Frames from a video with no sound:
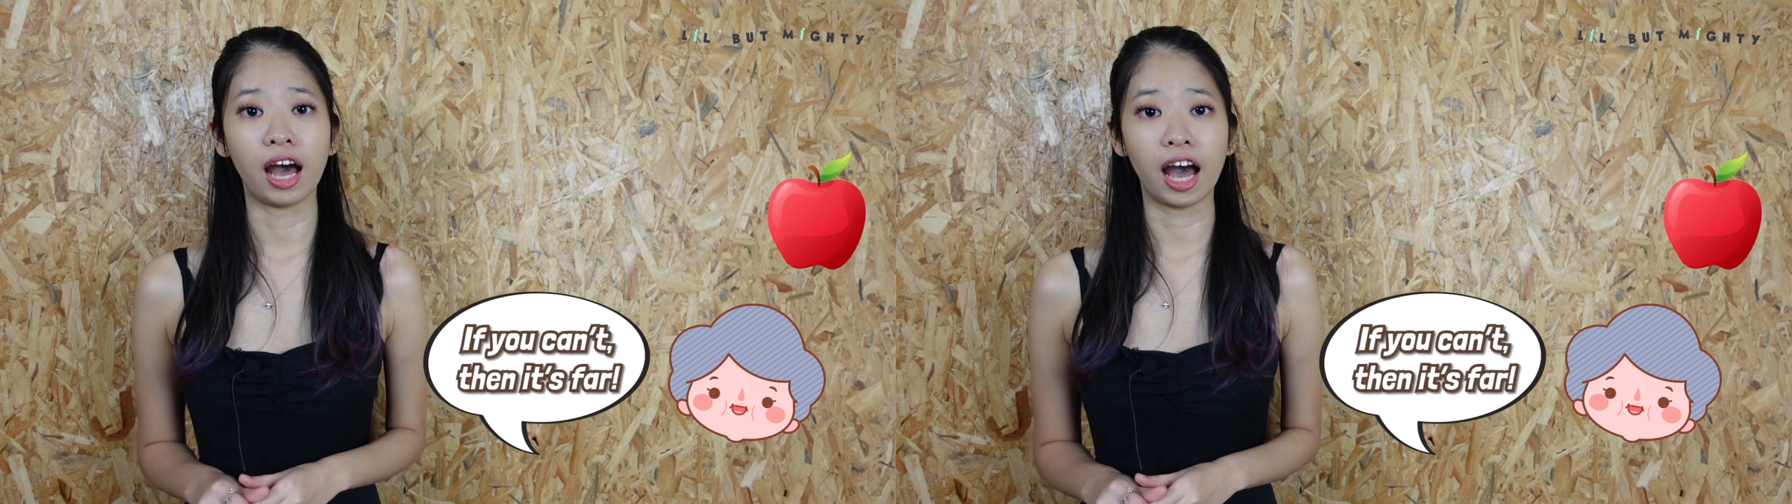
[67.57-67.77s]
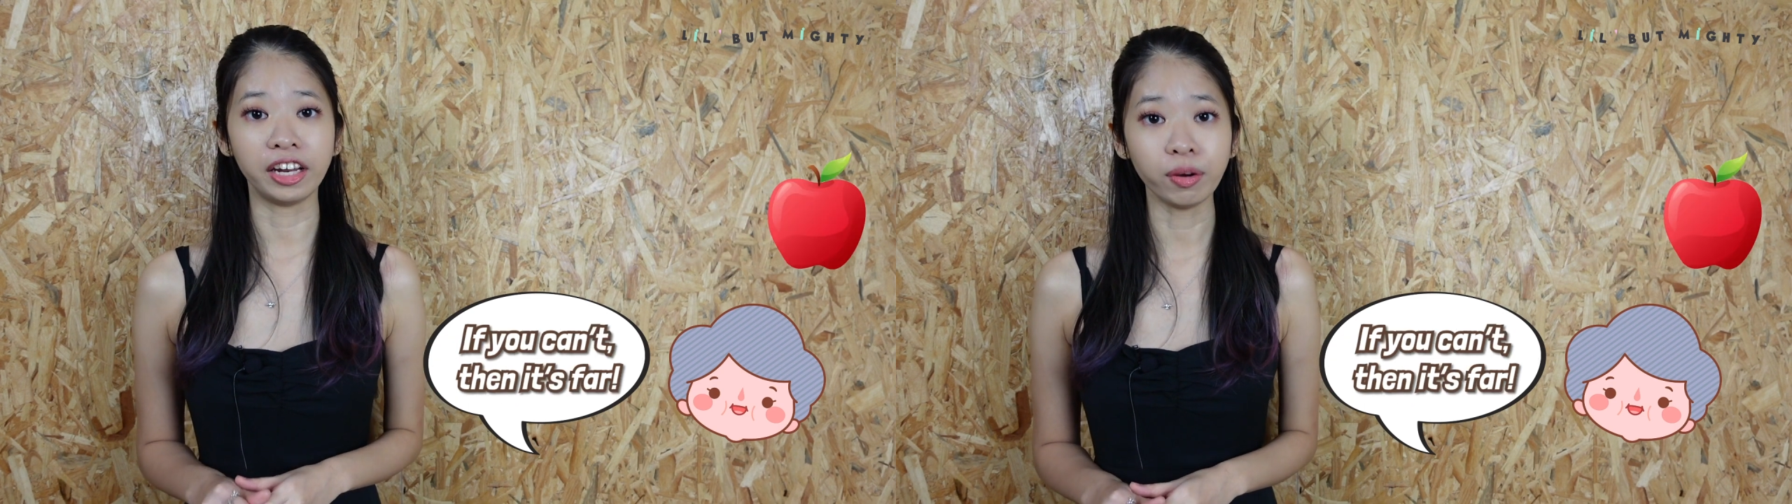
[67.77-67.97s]

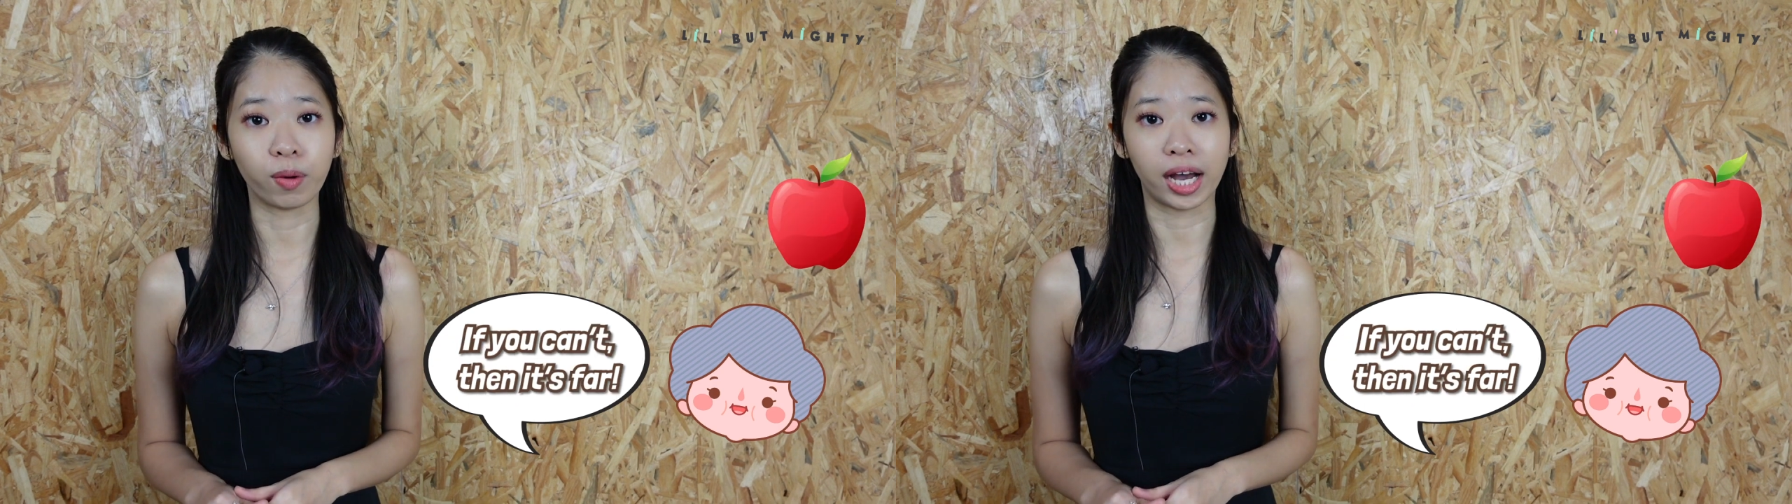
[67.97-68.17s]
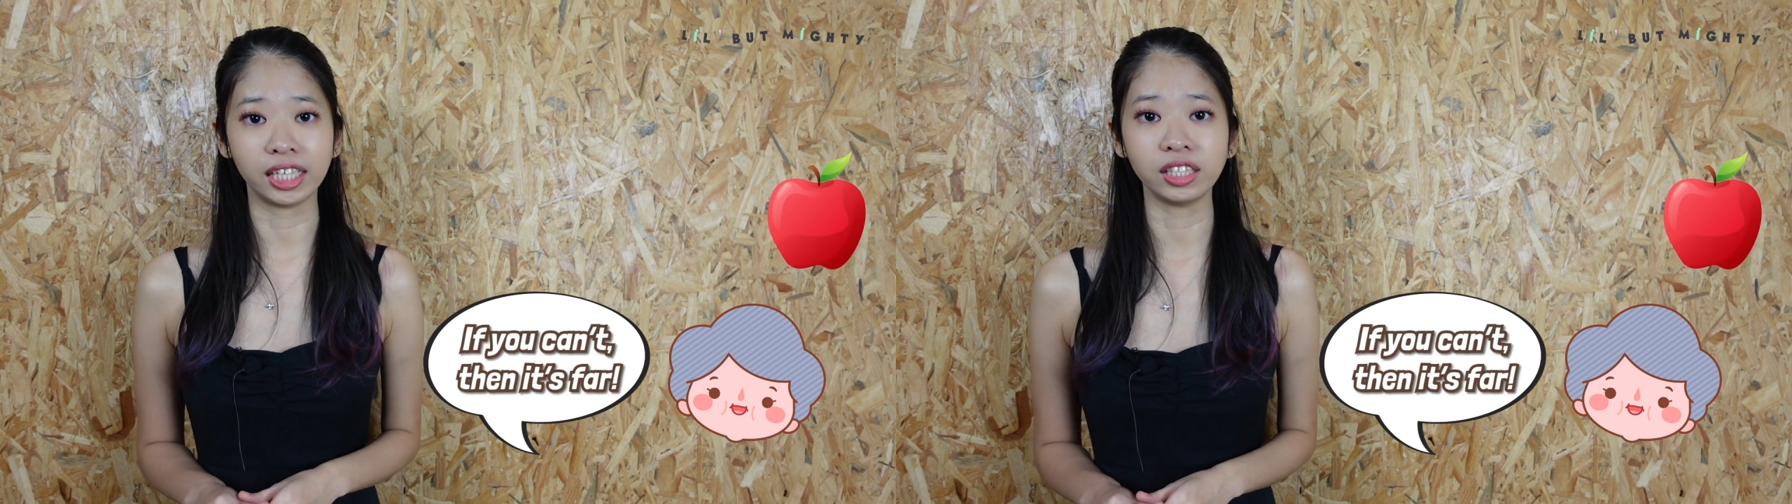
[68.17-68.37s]

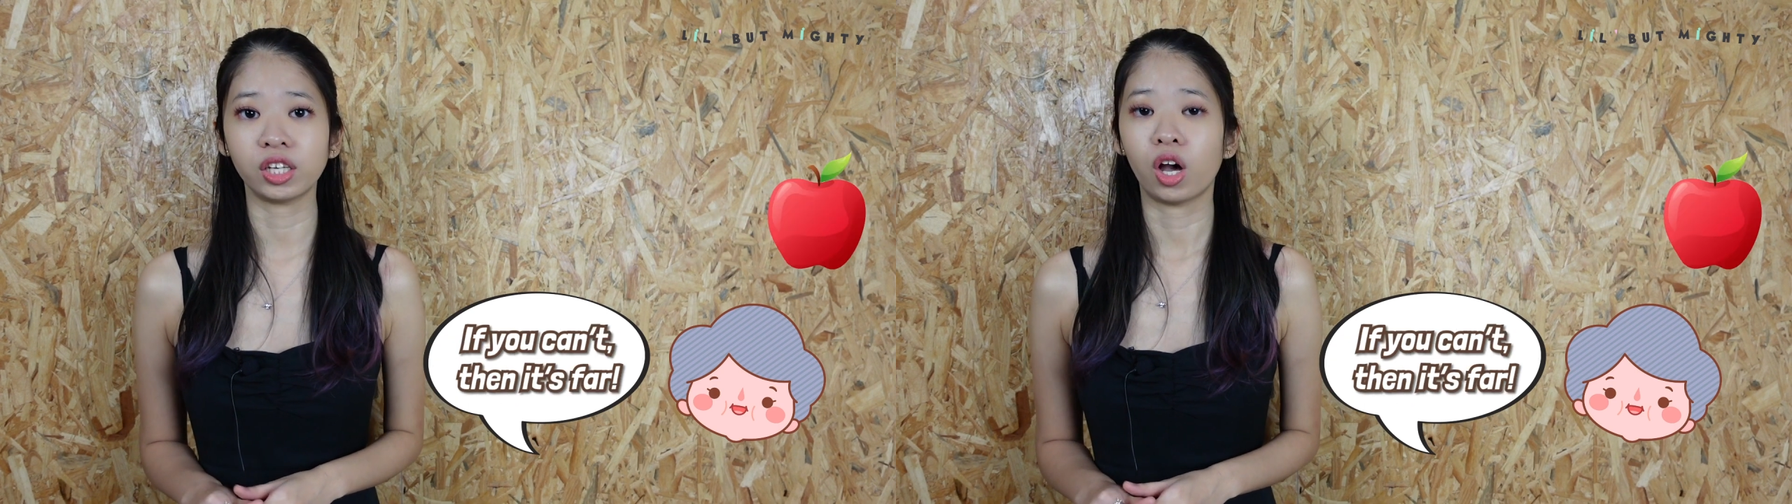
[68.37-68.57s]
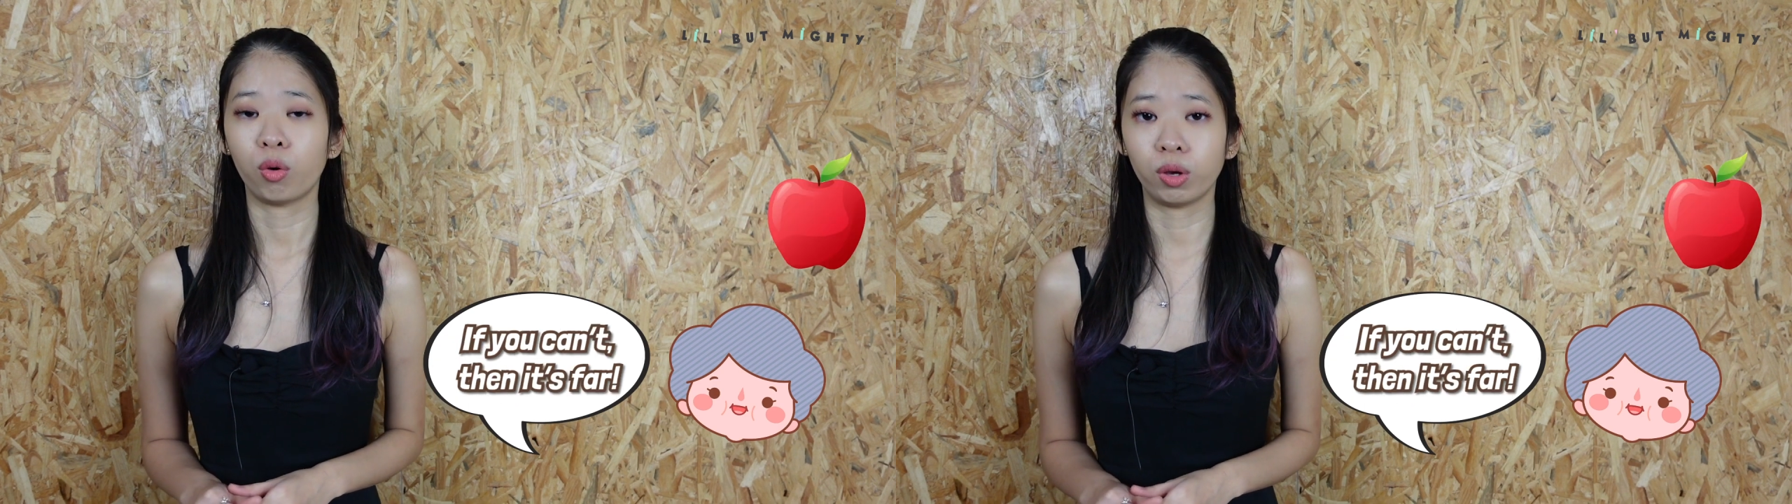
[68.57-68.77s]
Otherwise,
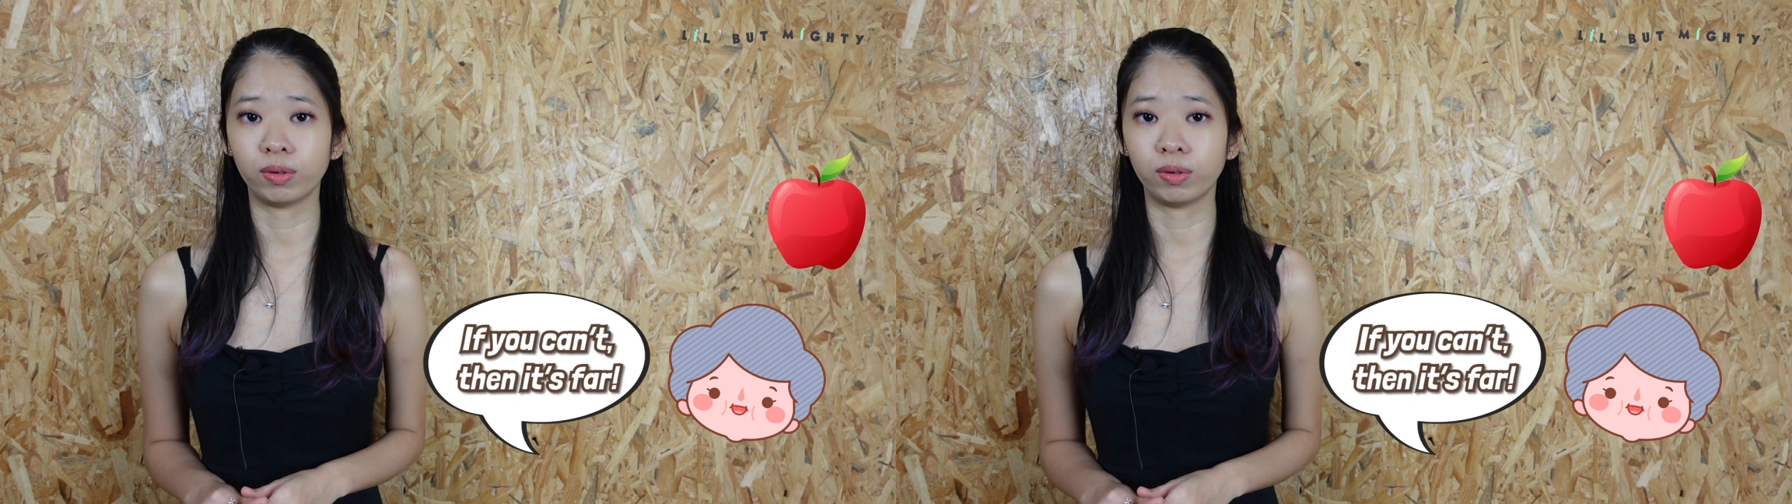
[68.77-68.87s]
we